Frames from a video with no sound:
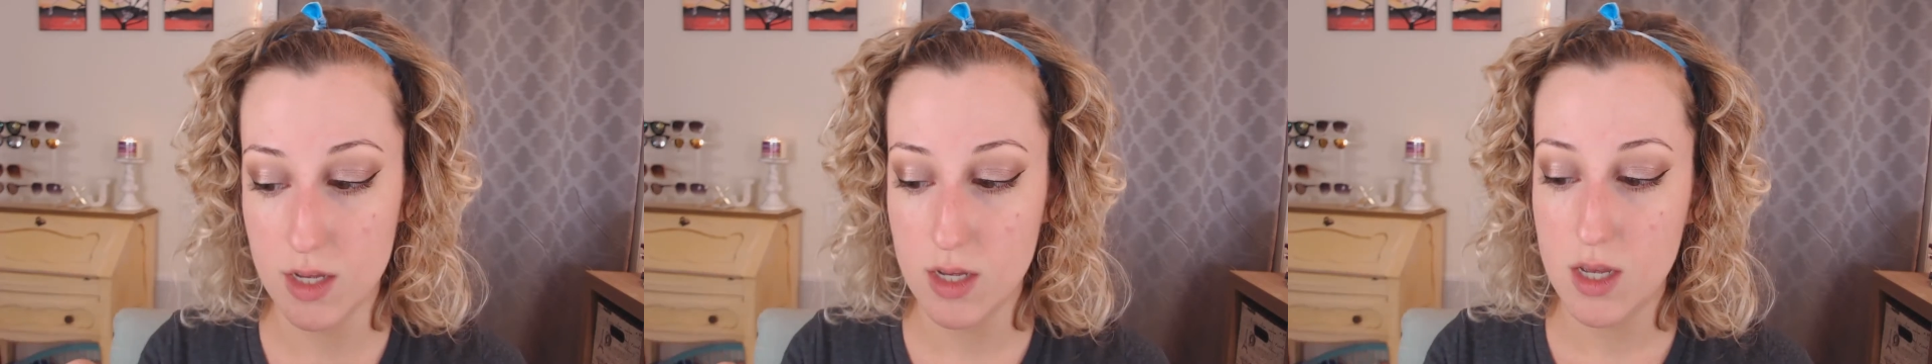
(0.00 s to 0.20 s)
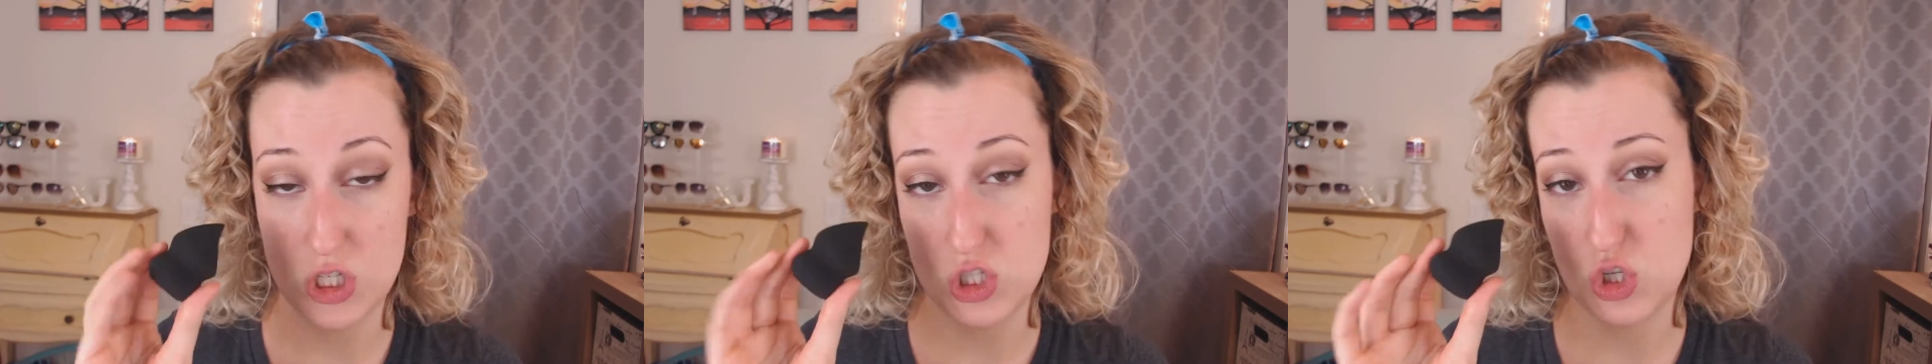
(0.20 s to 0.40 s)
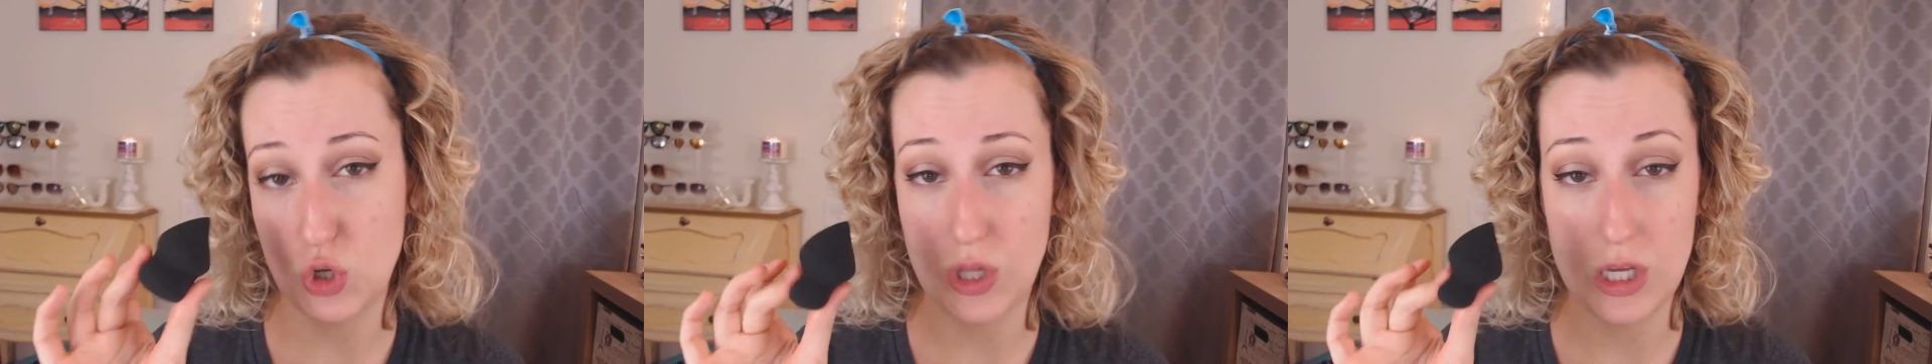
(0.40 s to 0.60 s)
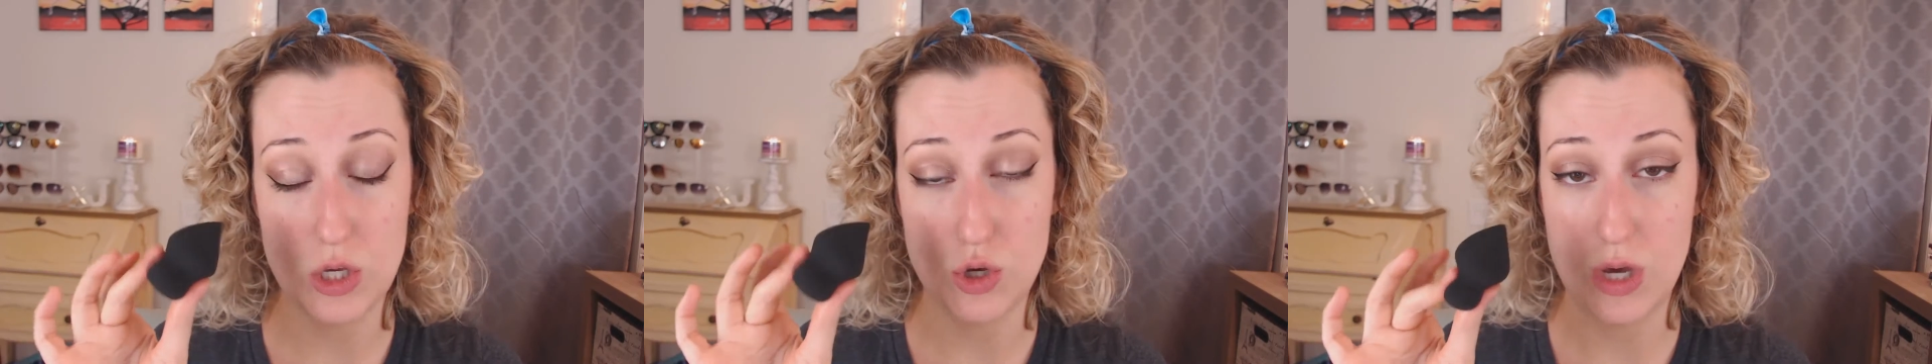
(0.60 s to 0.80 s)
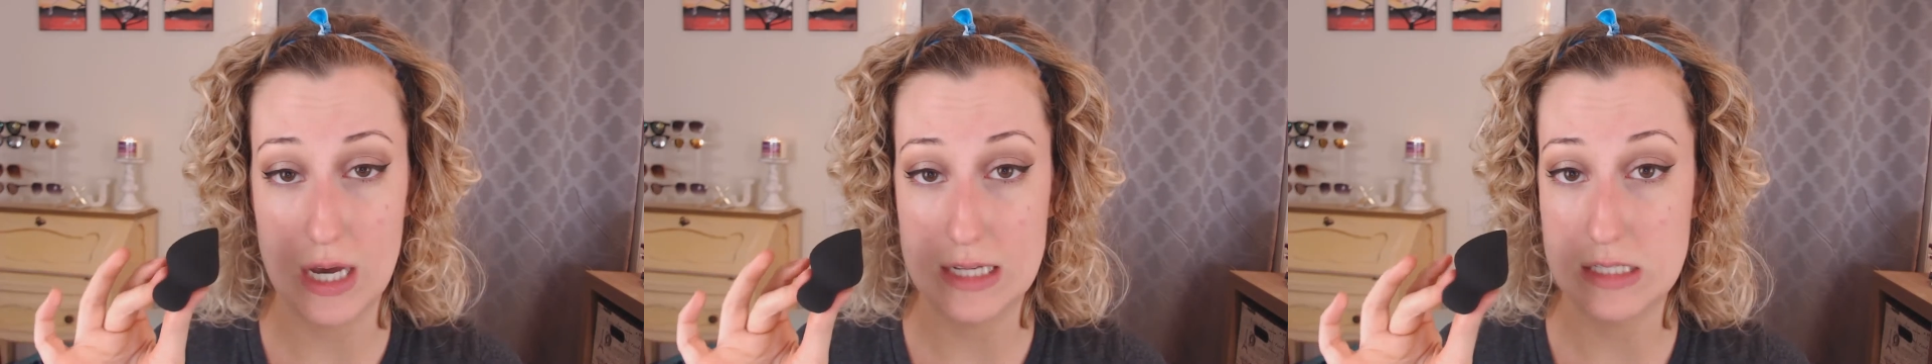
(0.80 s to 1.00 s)
Just so that
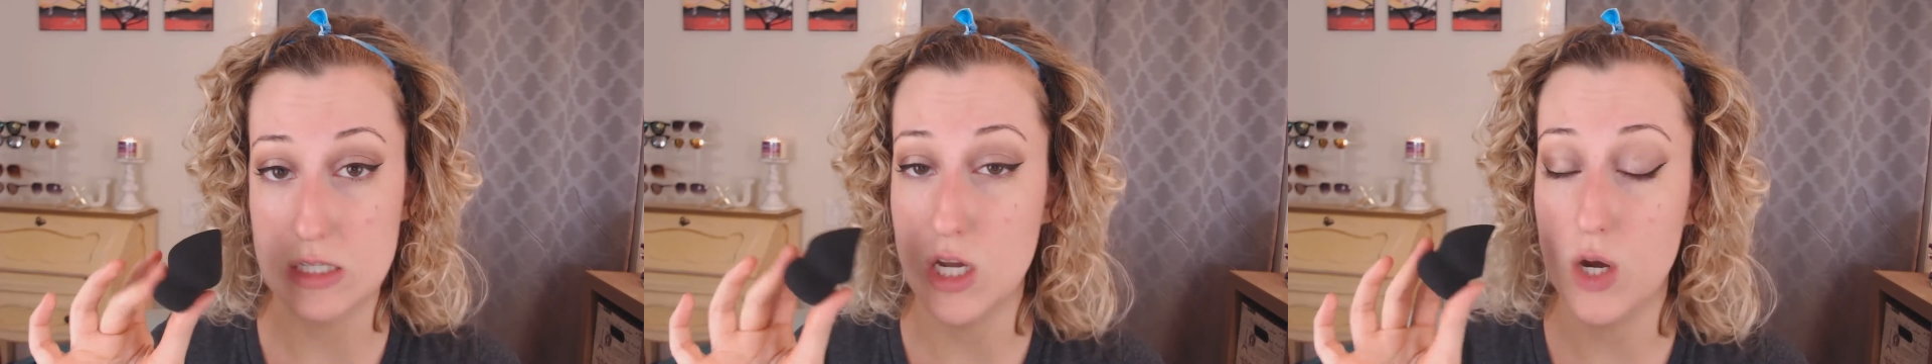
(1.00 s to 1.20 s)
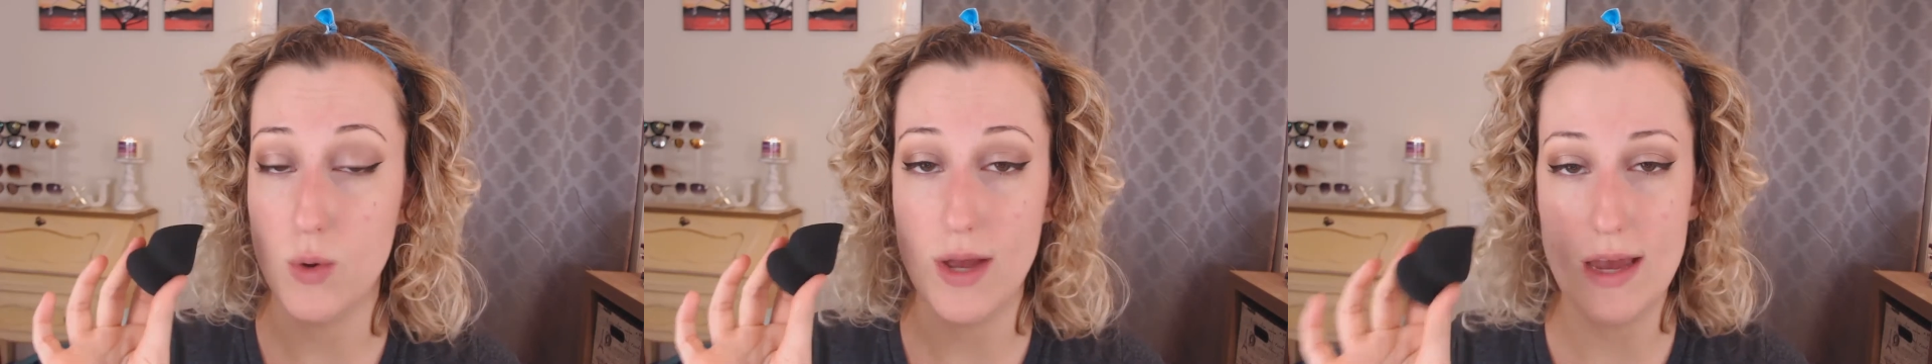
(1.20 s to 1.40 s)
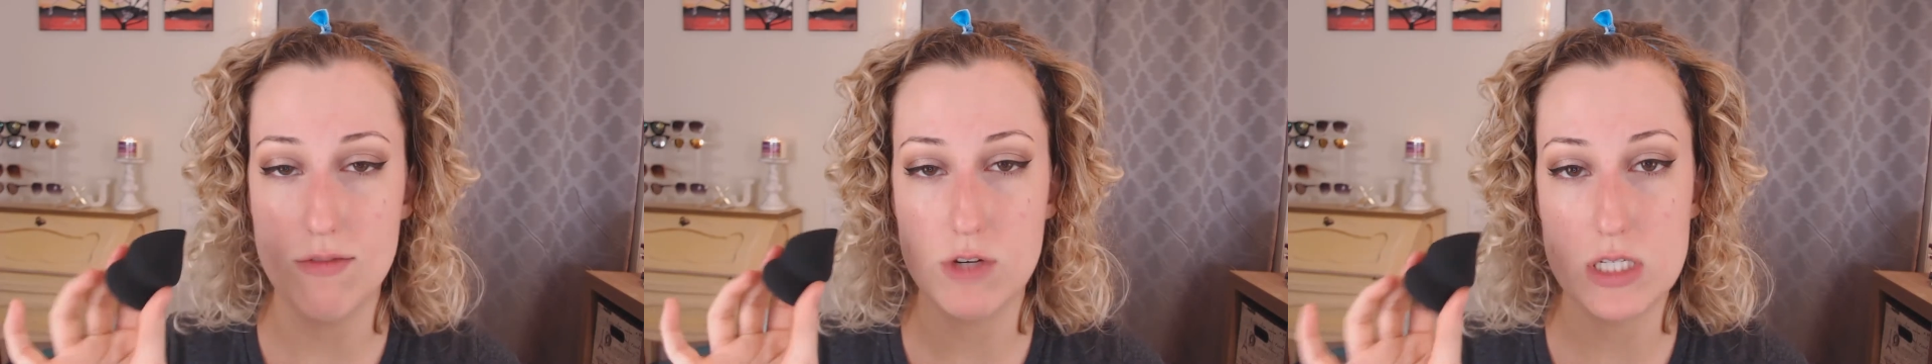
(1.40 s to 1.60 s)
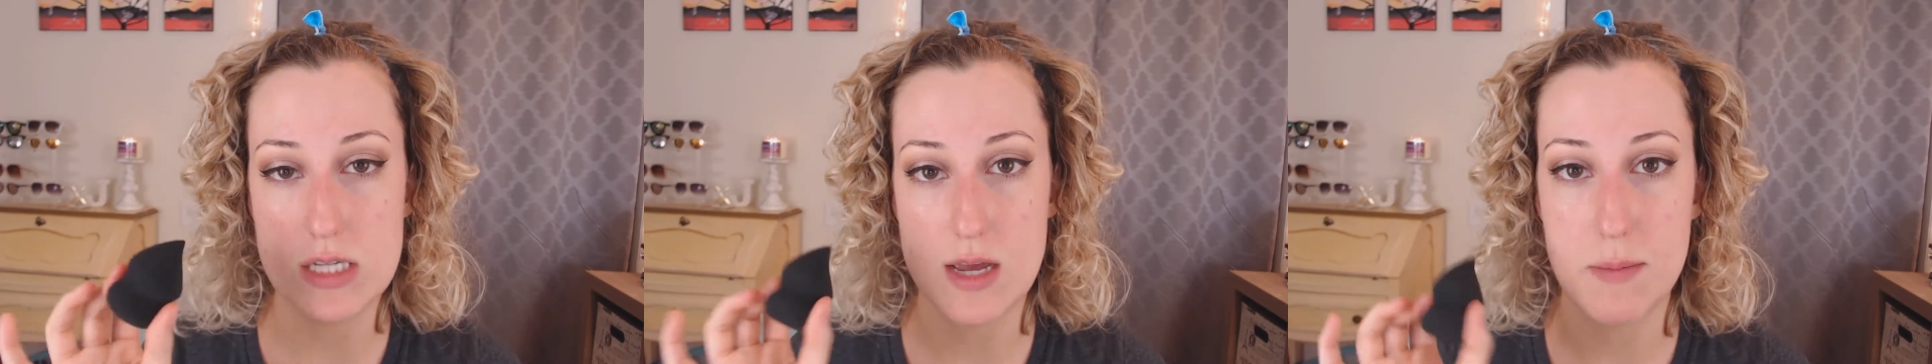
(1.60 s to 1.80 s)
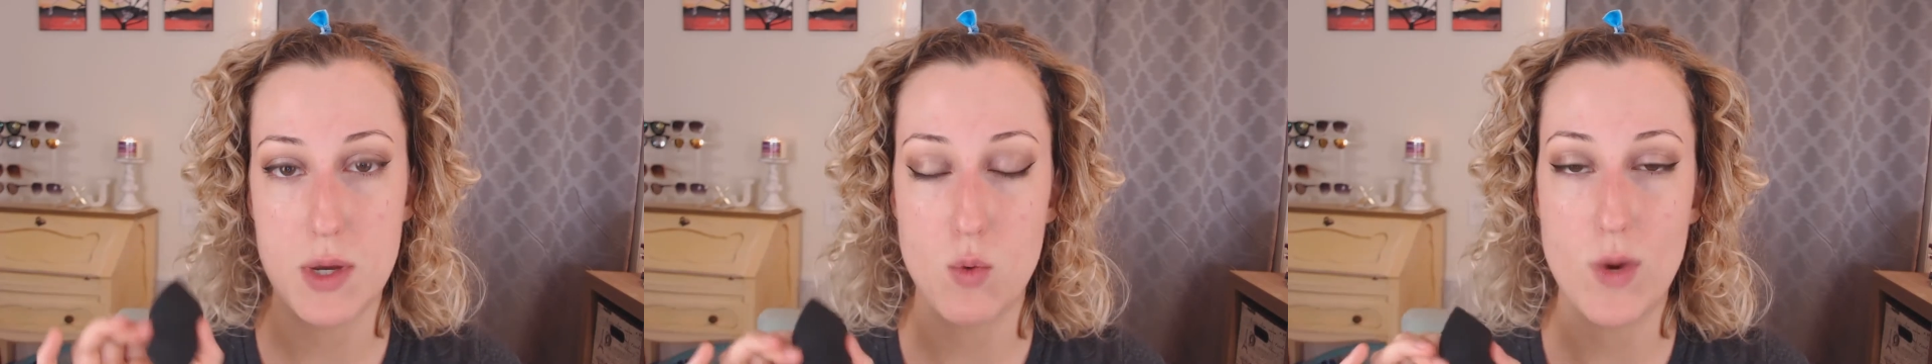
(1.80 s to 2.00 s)
you guys know, every
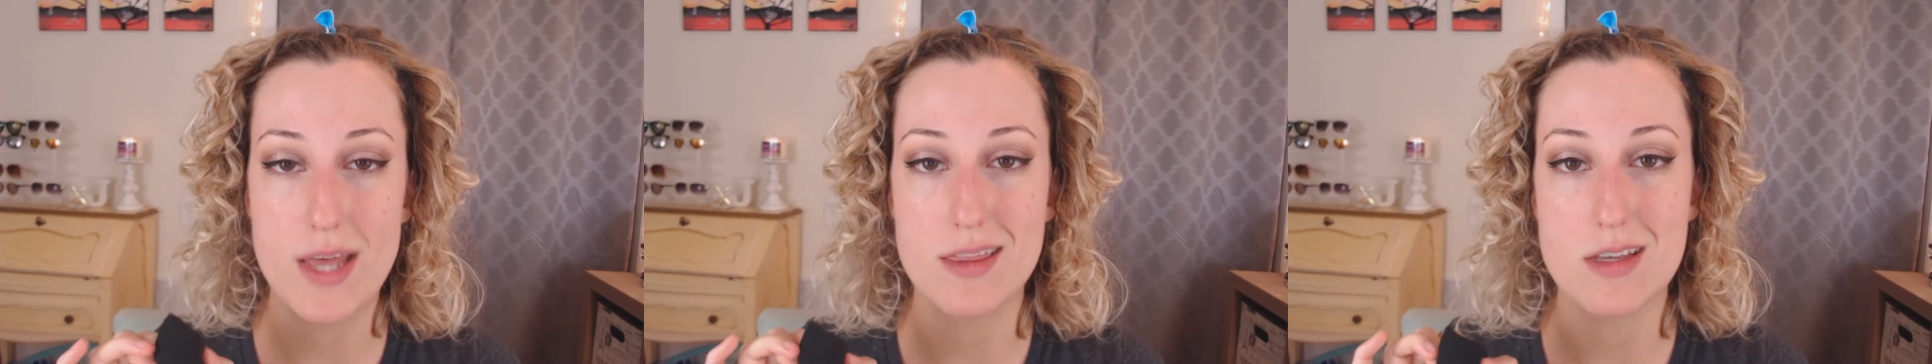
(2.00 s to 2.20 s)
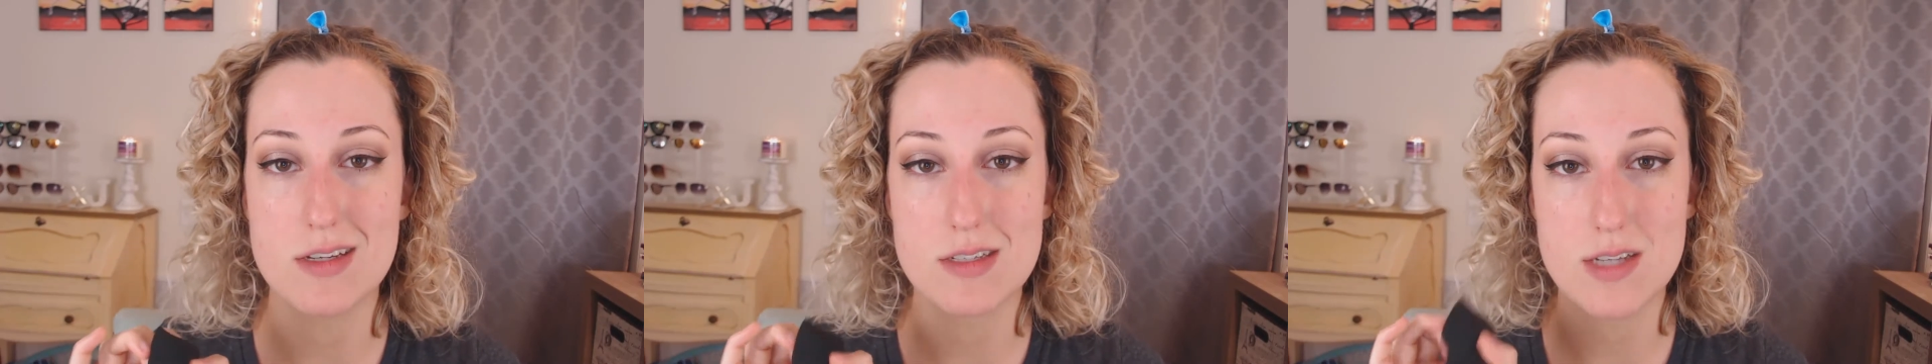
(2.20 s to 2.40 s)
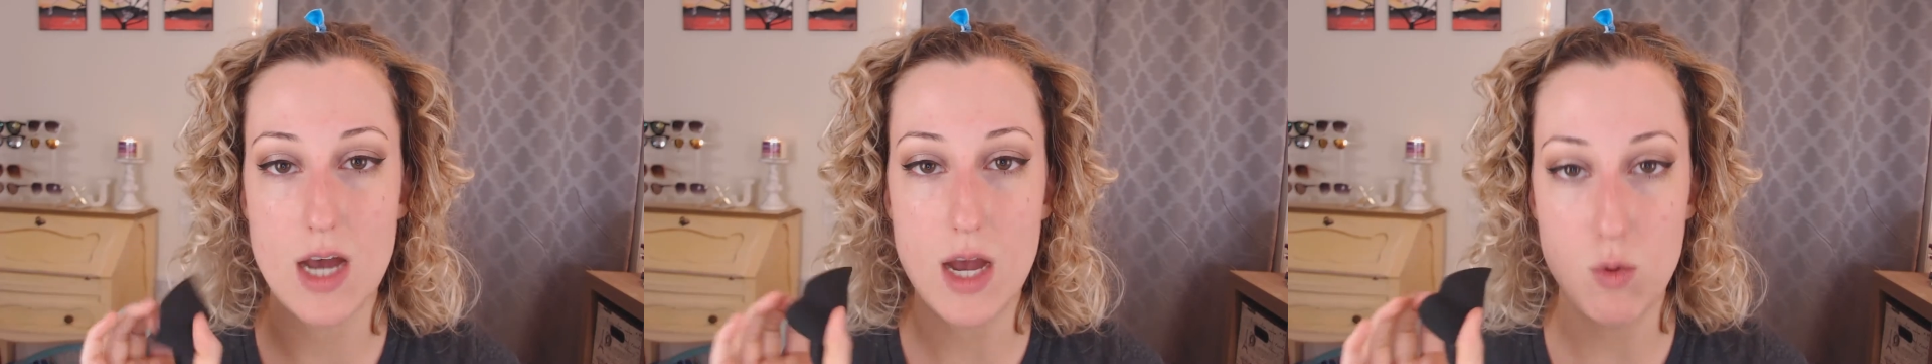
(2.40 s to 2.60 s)
time I wet this,